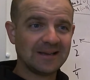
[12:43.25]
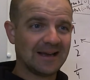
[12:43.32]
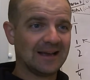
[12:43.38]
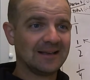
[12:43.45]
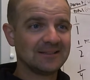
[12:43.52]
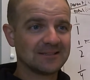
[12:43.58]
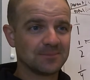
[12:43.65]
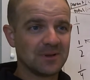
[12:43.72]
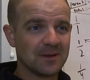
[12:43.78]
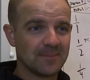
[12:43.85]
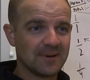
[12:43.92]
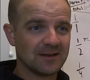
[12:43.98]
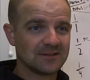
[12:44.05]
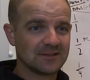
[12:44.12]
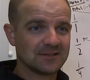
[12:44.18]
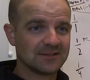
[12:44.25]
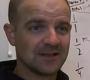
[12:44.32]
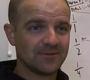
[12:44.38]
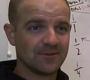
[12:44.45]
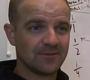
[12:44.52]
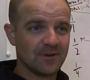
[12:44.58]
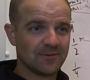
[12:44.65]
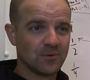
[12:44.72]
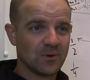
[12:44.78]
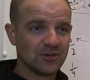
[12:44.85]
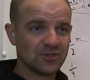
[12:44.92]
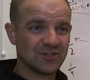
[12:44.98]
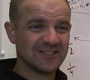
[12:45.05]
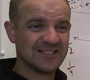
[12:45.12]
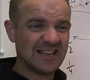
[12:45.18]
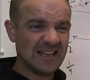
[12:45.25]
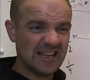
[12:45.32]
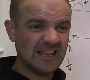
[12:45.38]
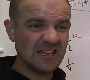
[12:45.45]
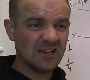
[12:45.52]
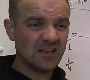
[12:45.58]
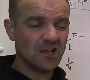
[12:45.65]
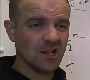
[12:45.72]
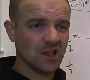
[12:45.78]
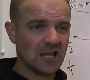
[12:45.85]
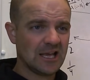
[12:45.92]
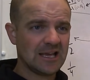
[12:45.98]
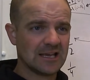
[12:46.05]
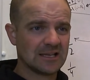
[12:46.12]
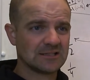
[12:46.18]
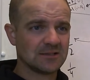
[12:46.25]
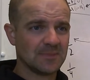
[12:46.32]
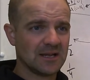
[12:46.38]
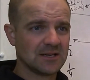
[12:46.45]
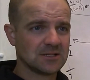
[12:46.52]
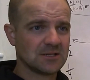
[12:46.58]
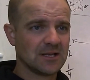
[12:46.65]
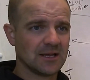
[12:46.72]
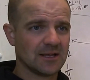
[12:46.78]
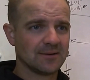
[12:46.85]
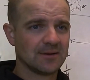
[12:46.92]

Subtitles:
ask me about this stuff if you have questions in class. Imagine that.